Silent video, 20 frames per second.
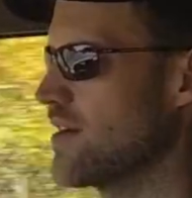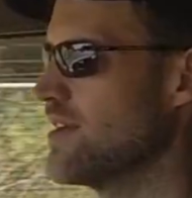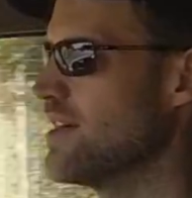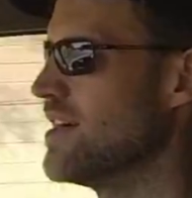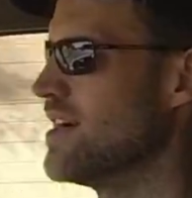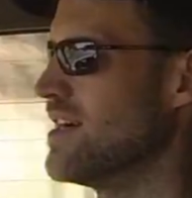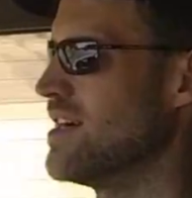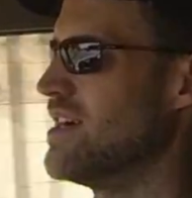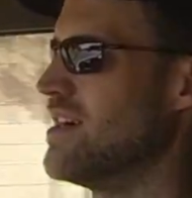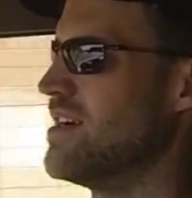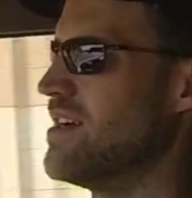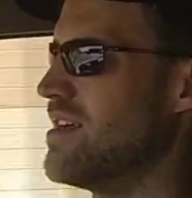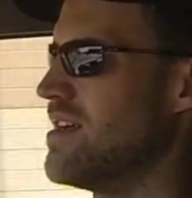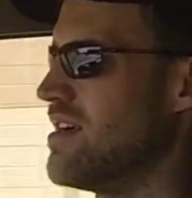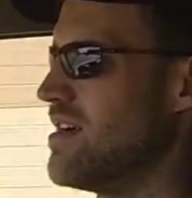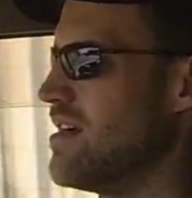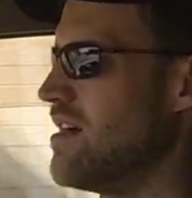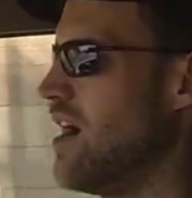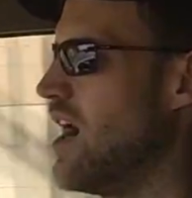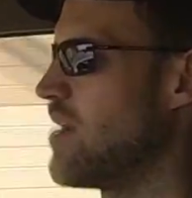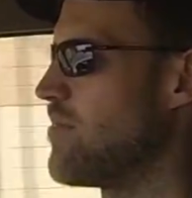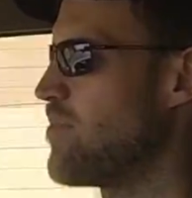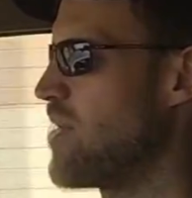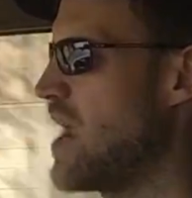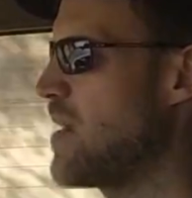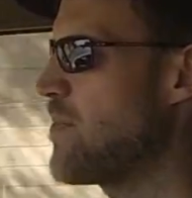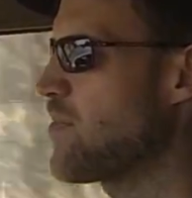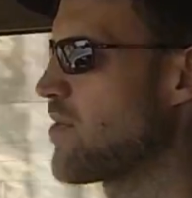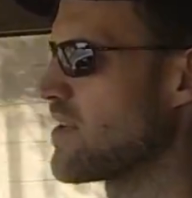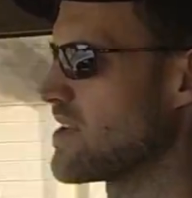On
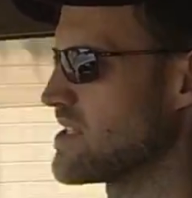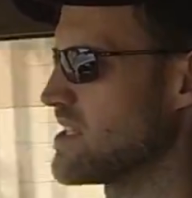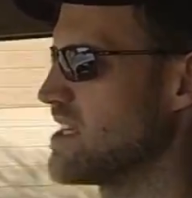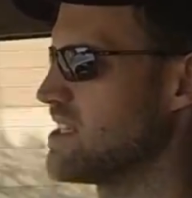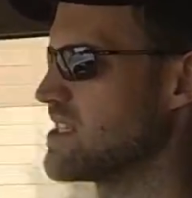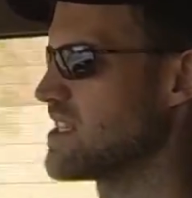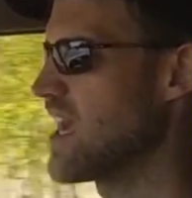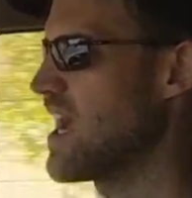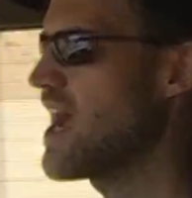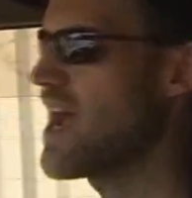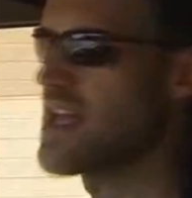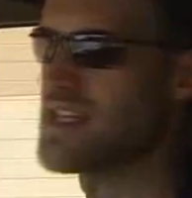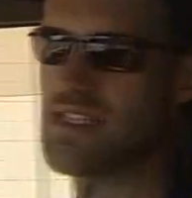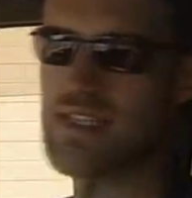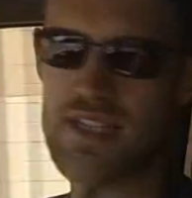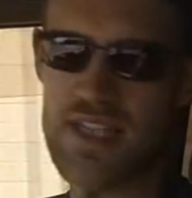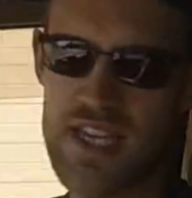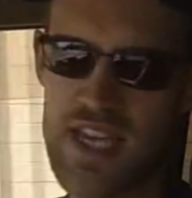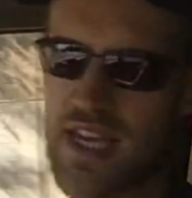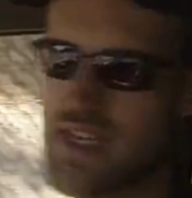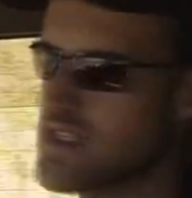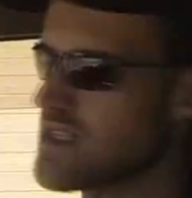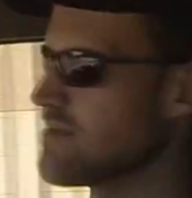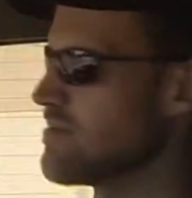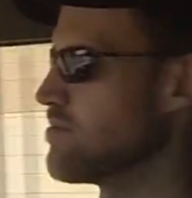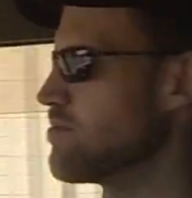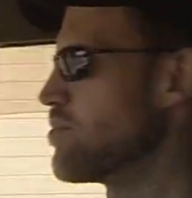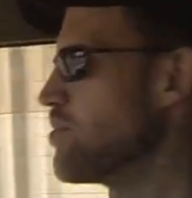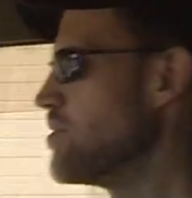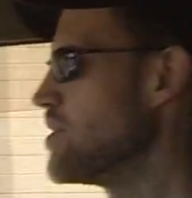paper it says, yeah, it's going to get some,
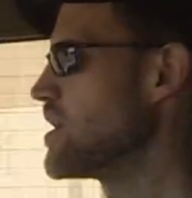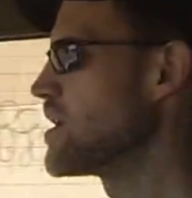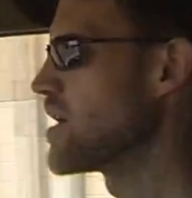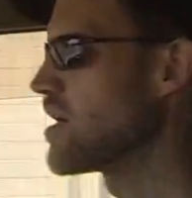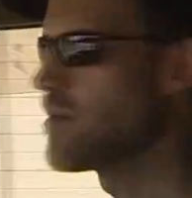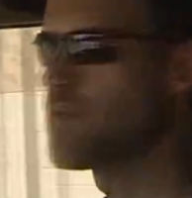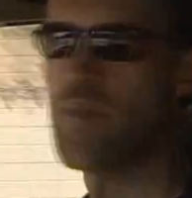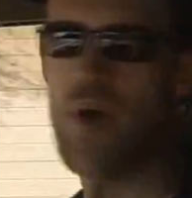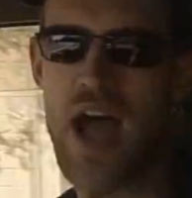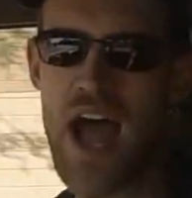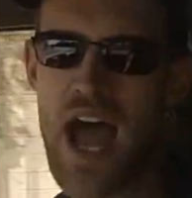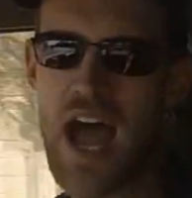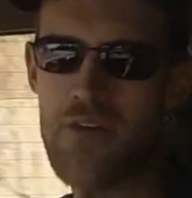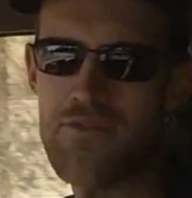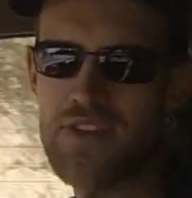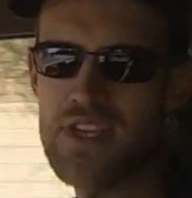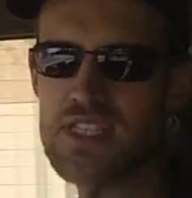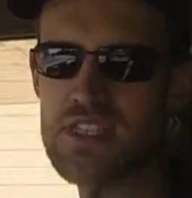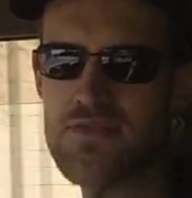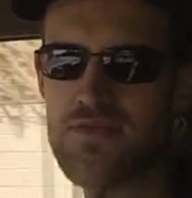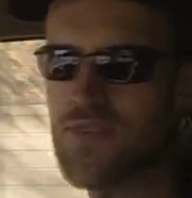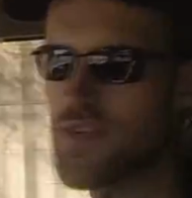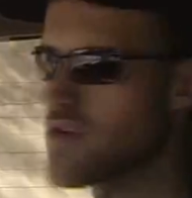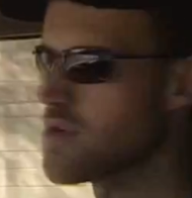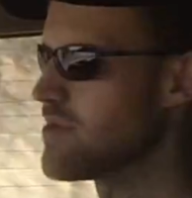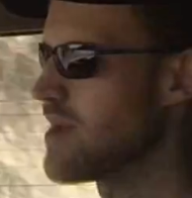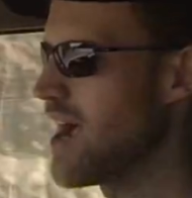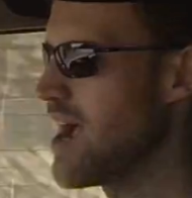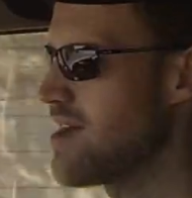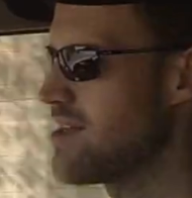you know, half decent fuel
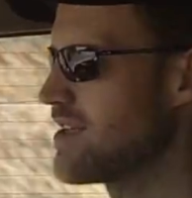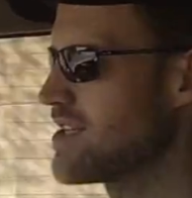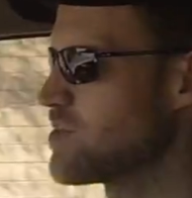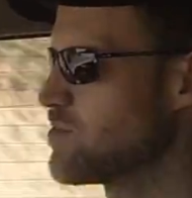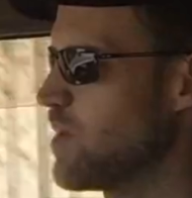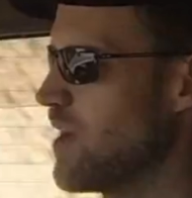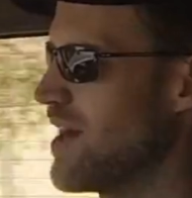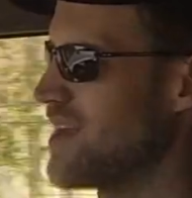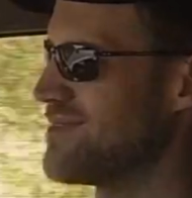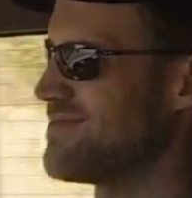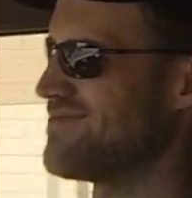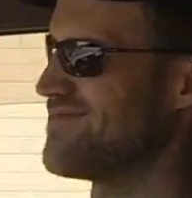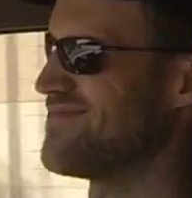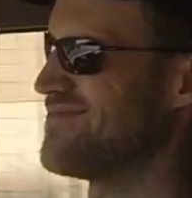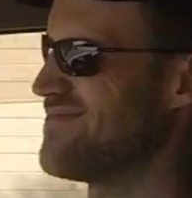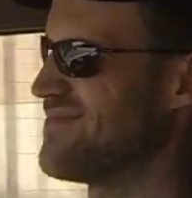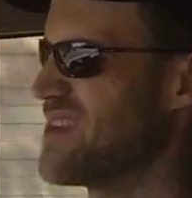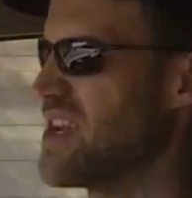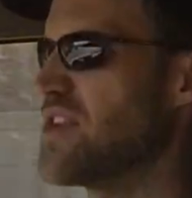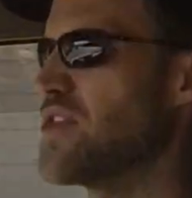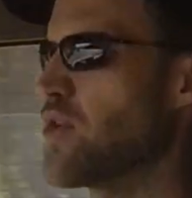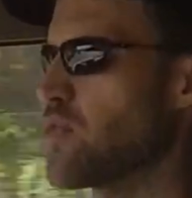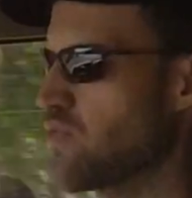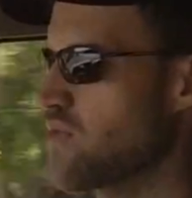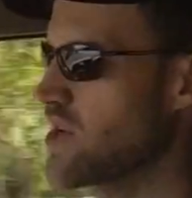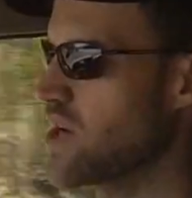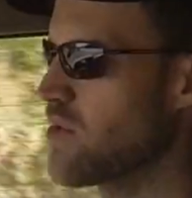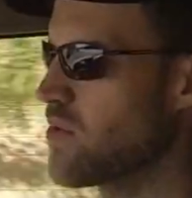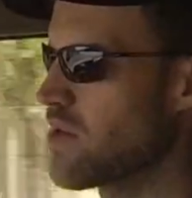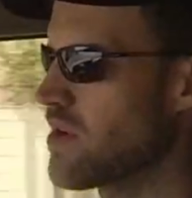mileage, but in the
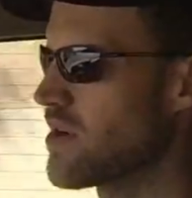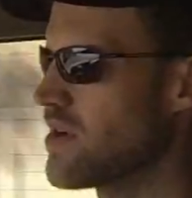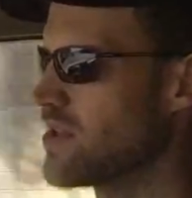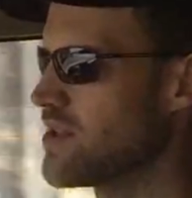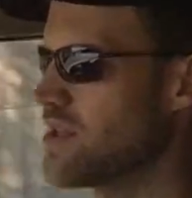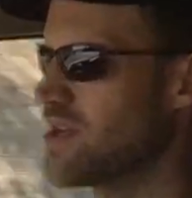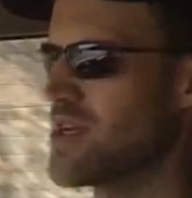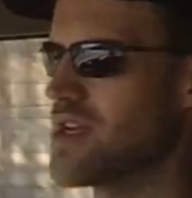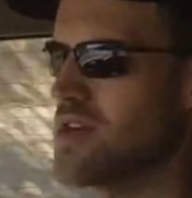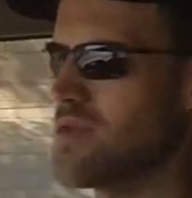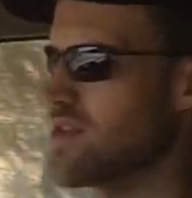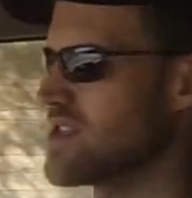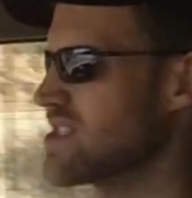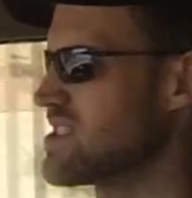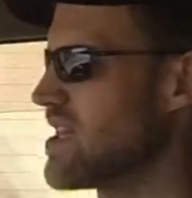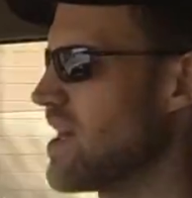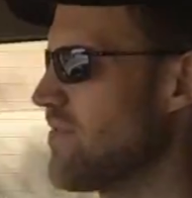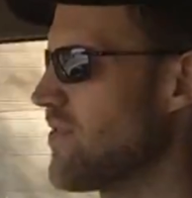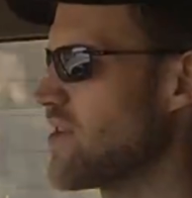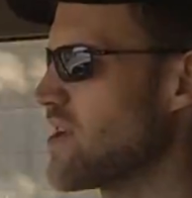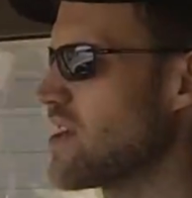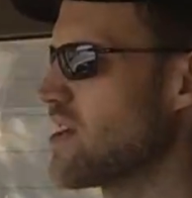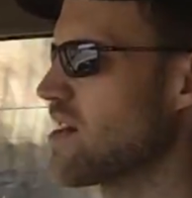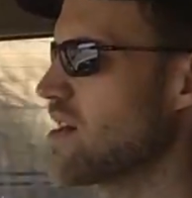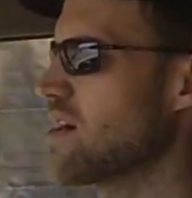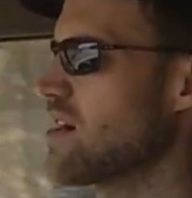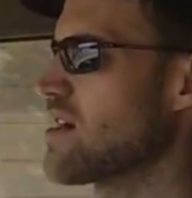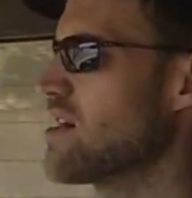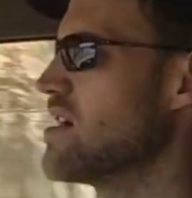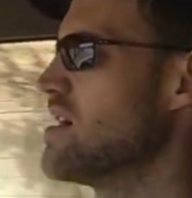real world, with stuff in
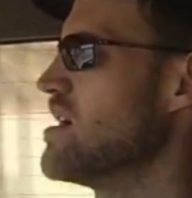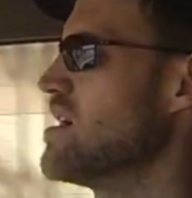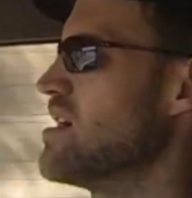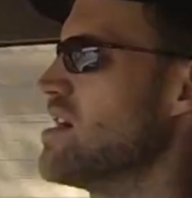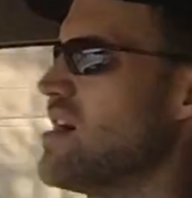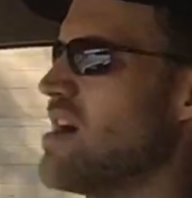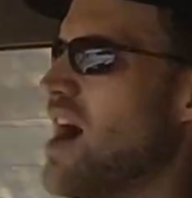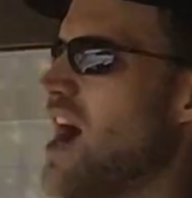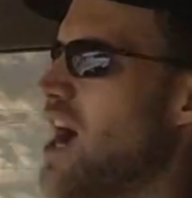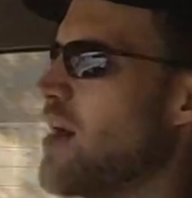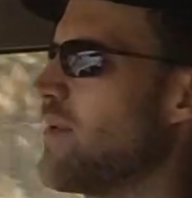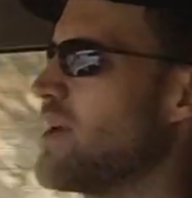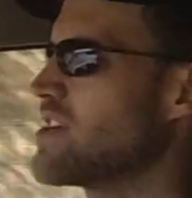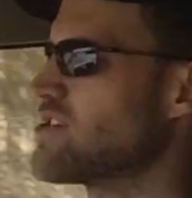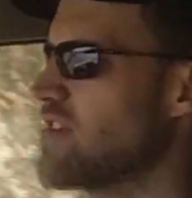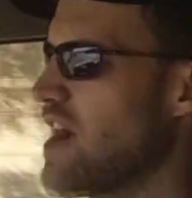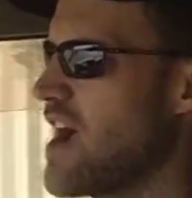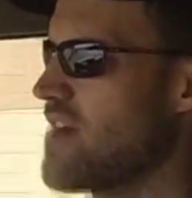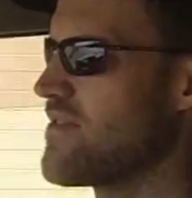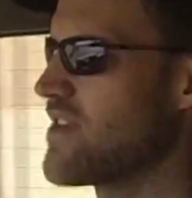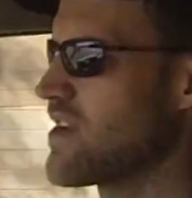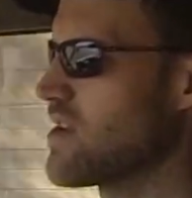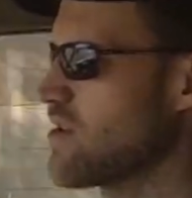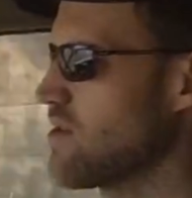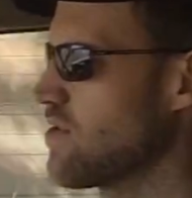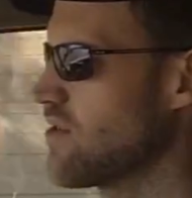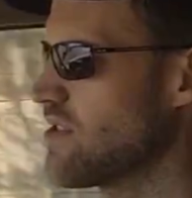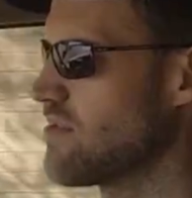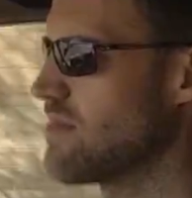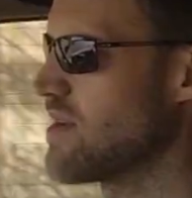here, highway driving in
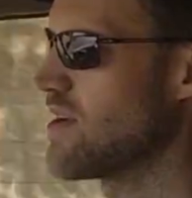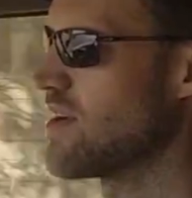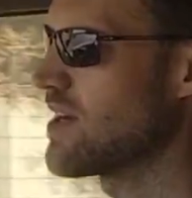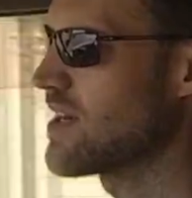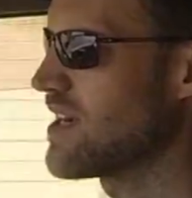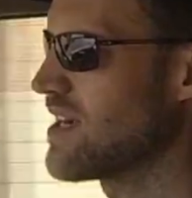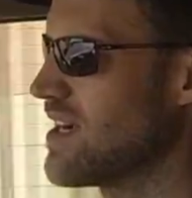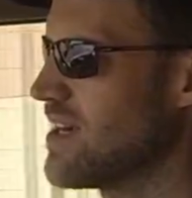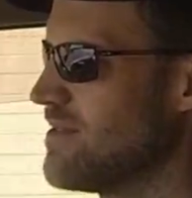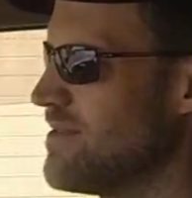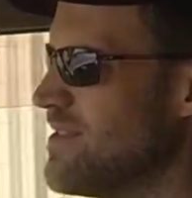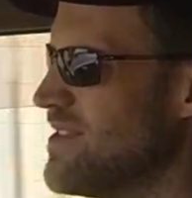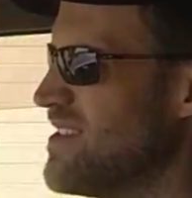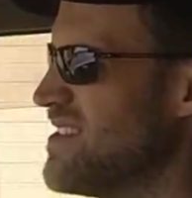North America,